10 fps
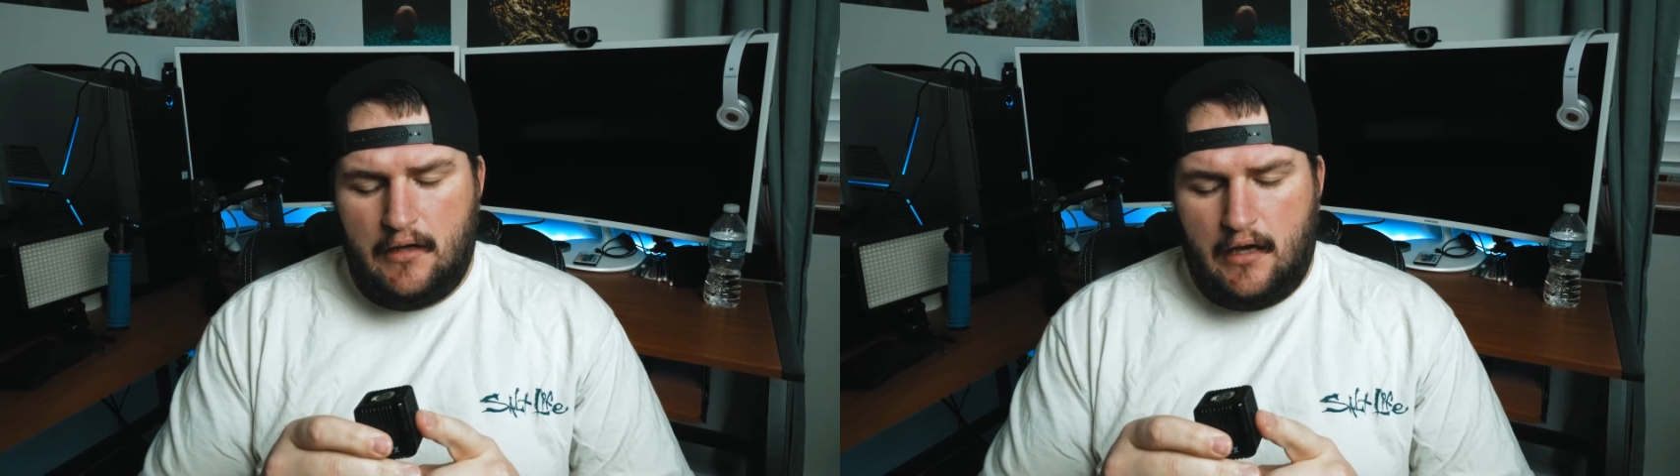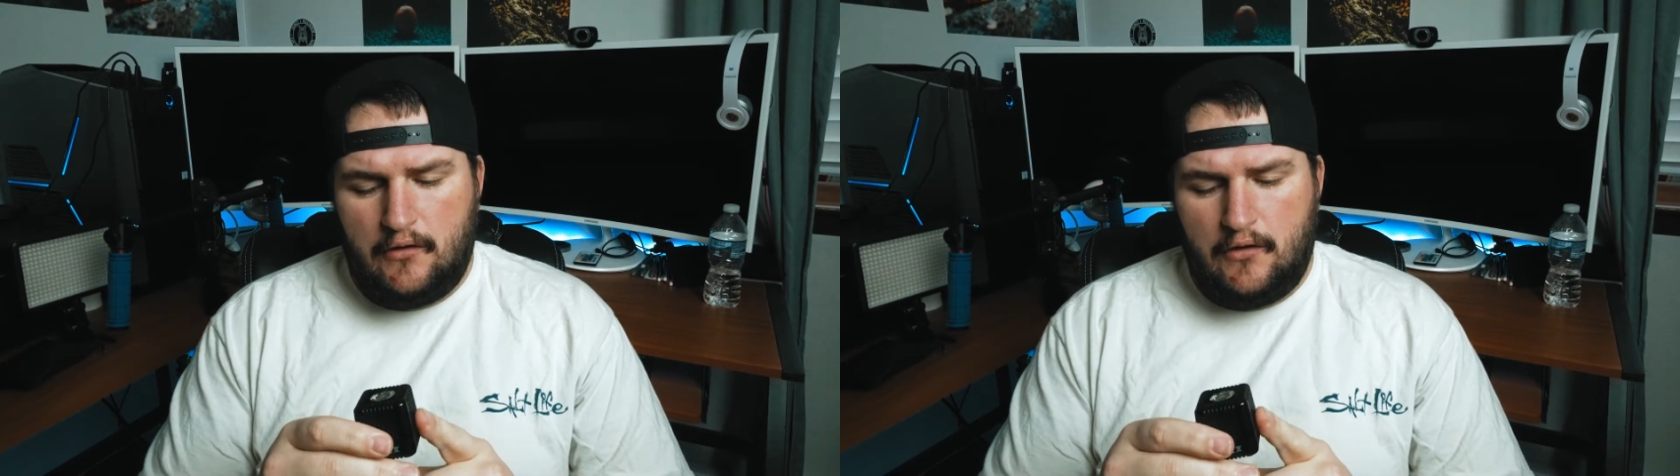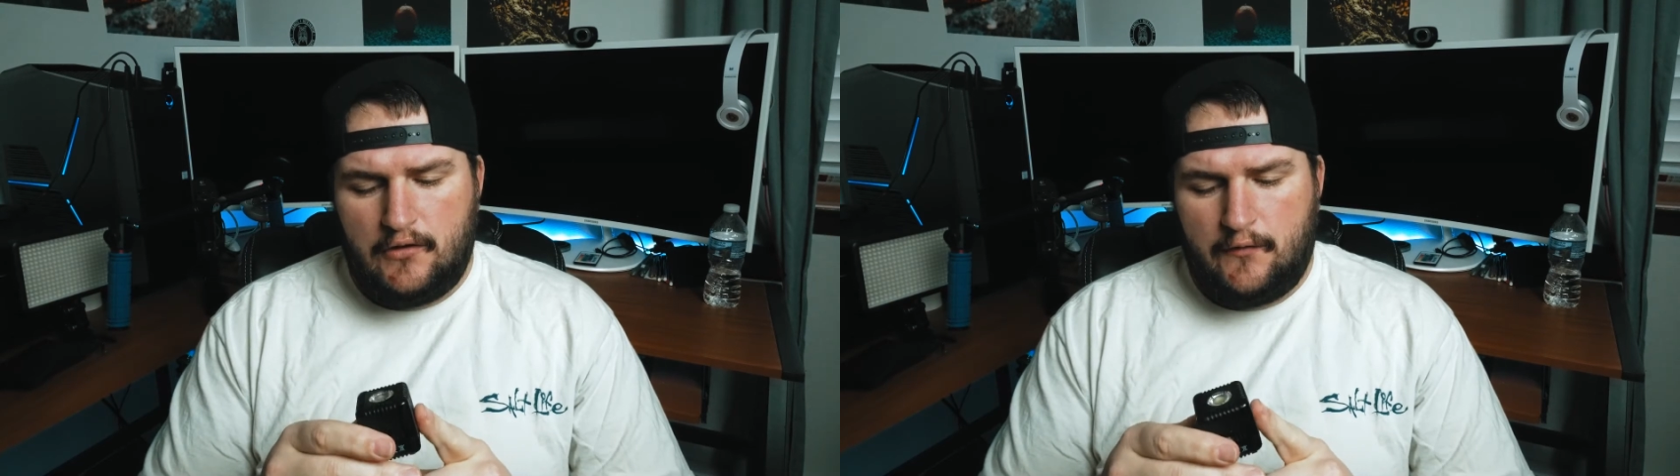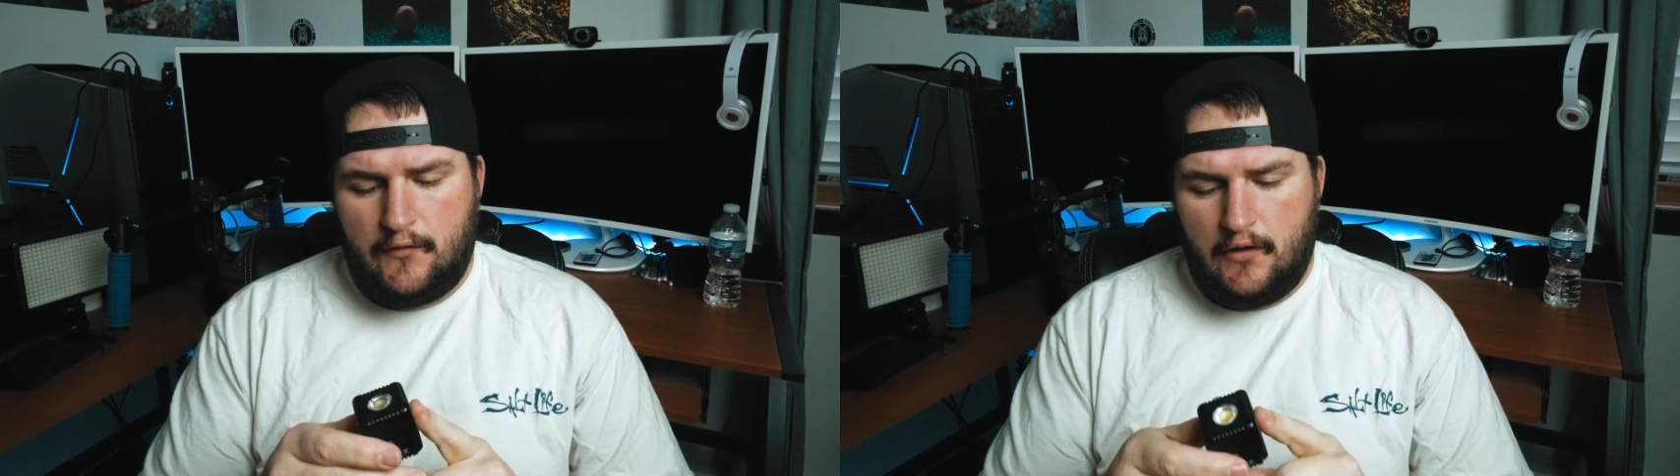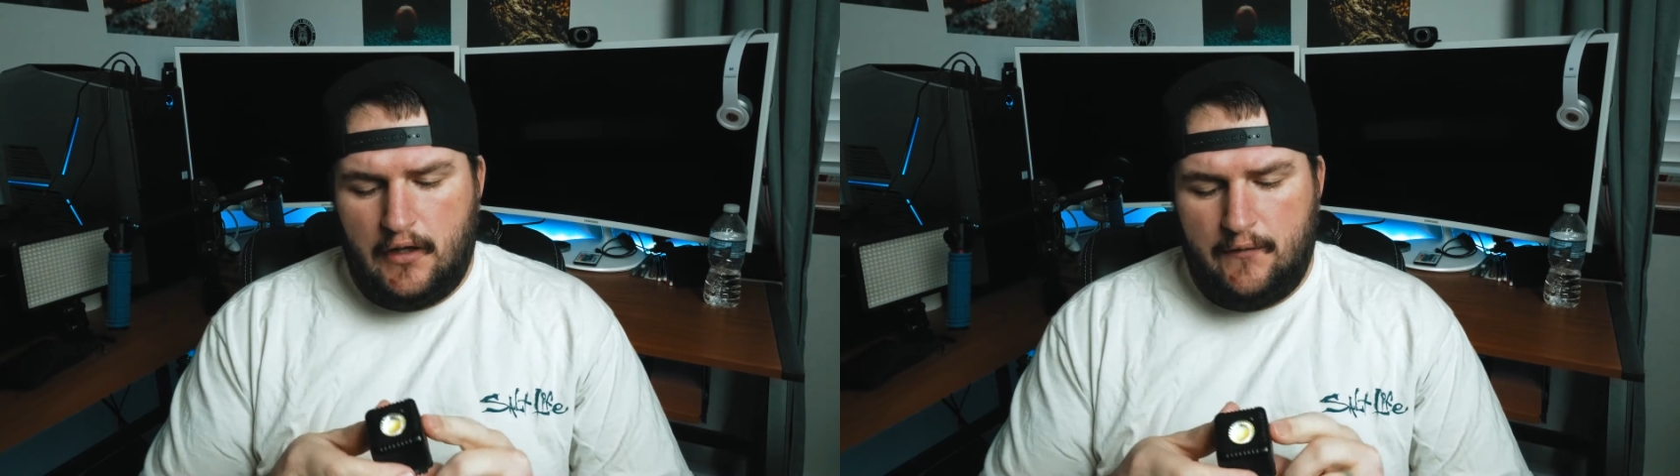I'll use it
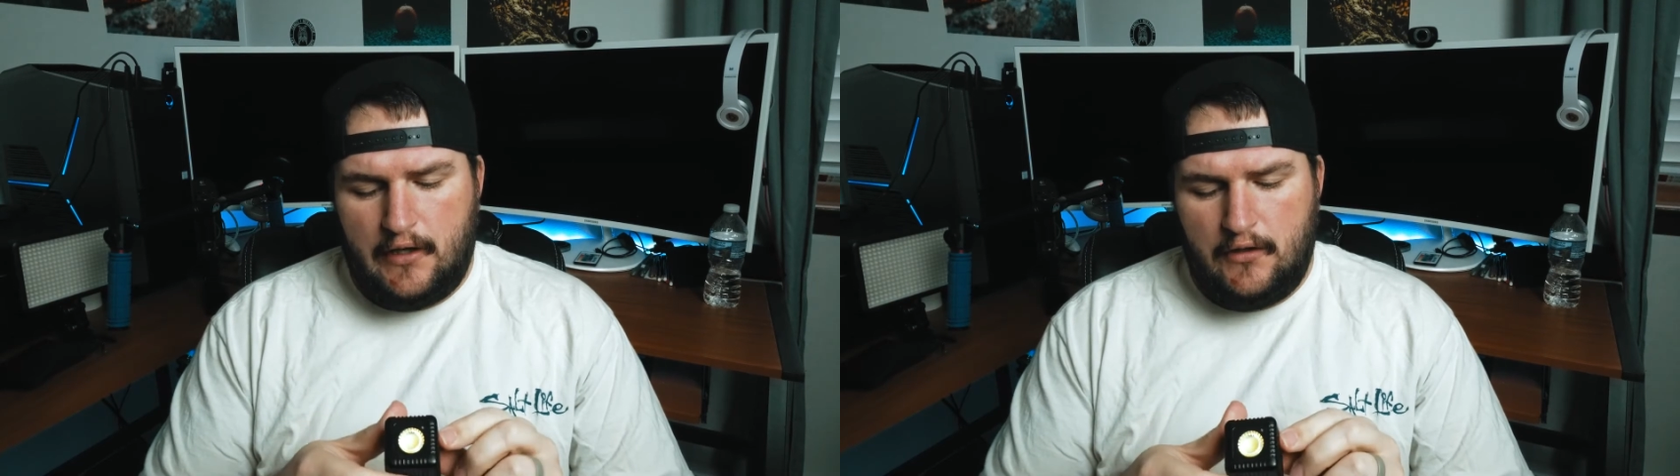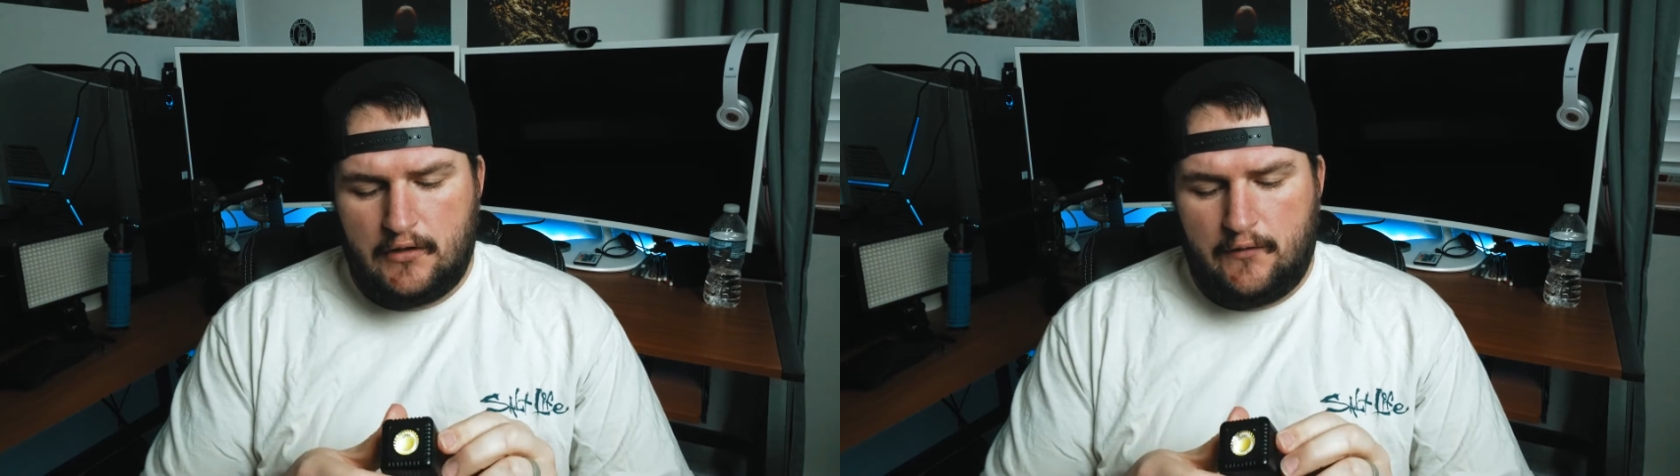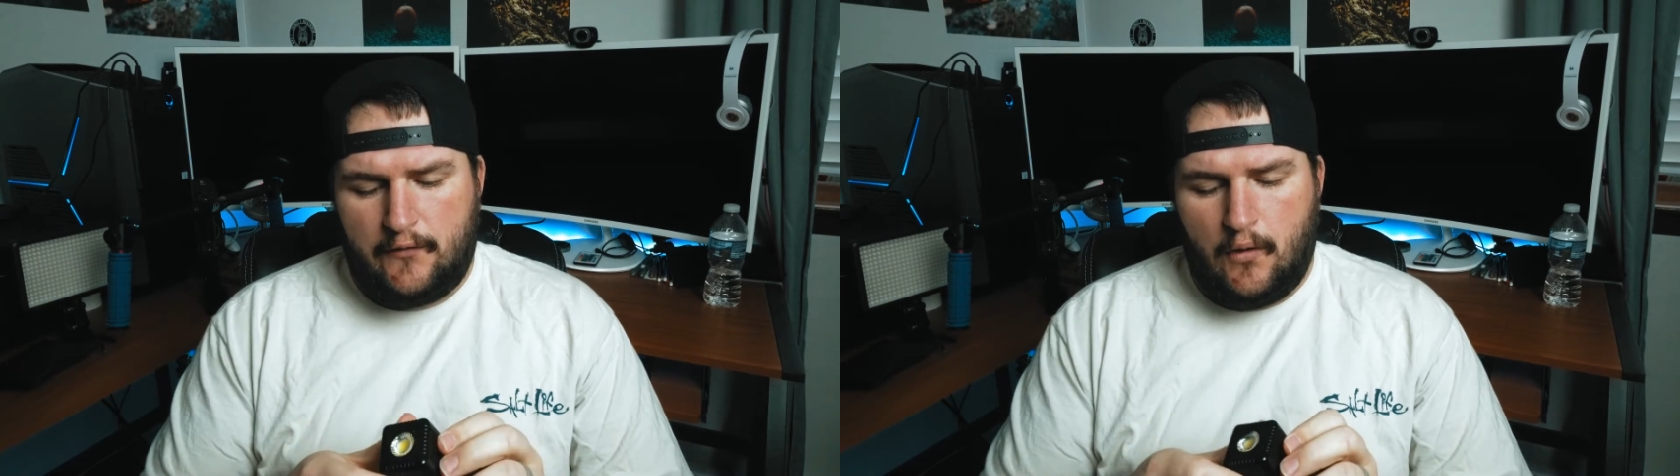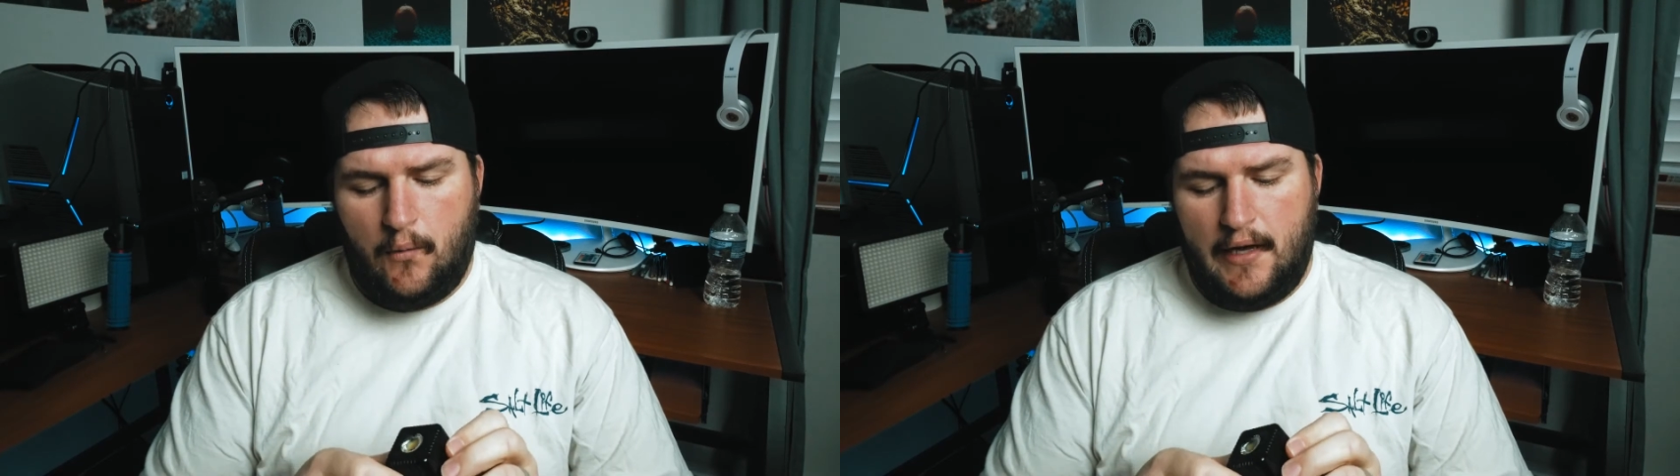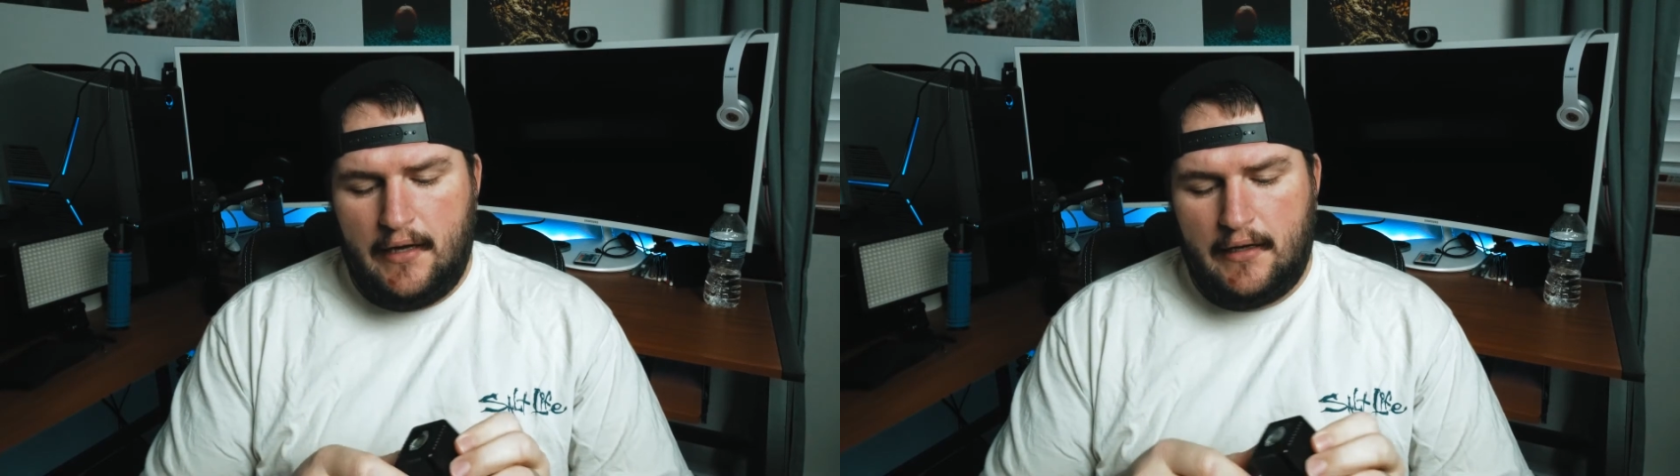for, if I use it for a
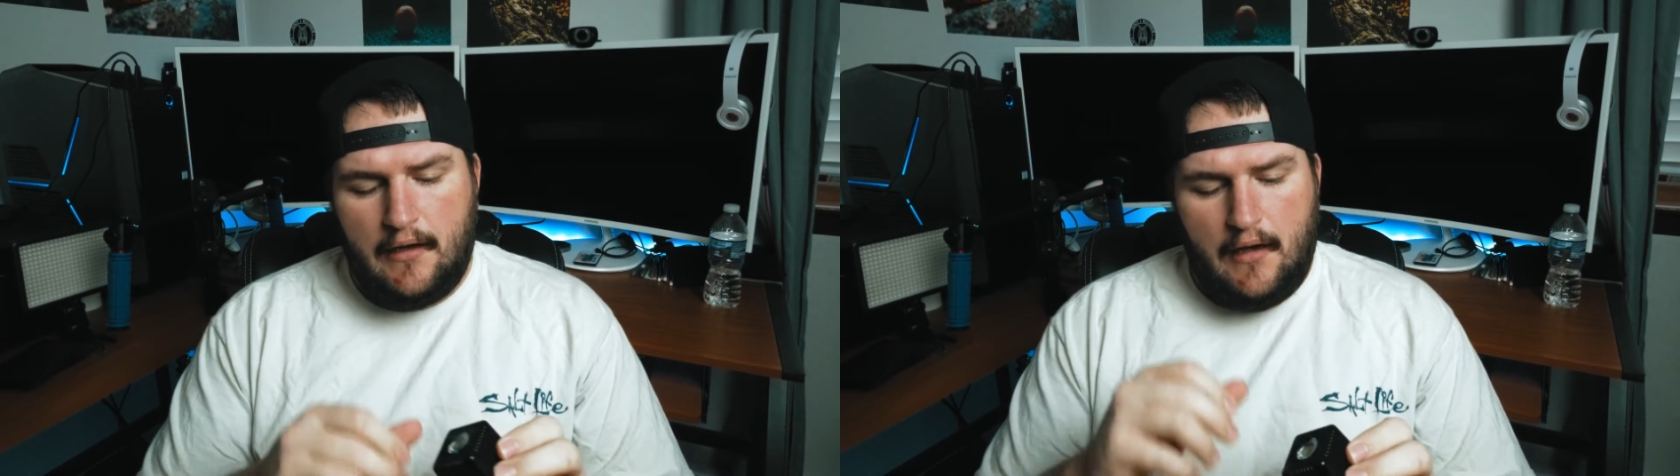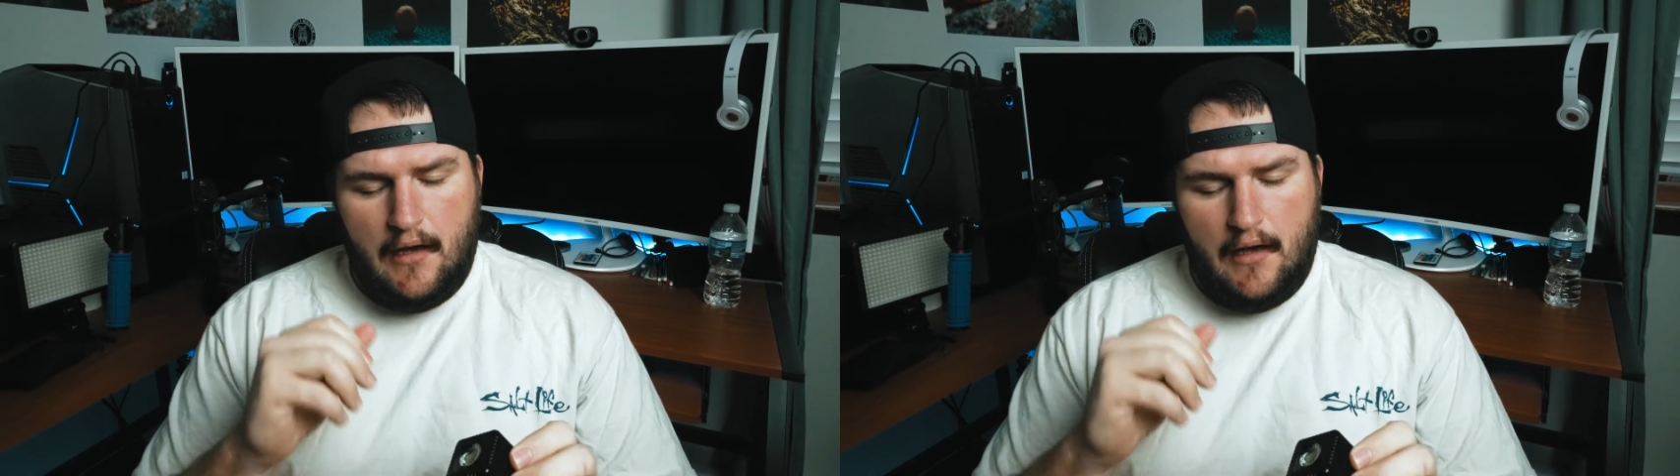wedding,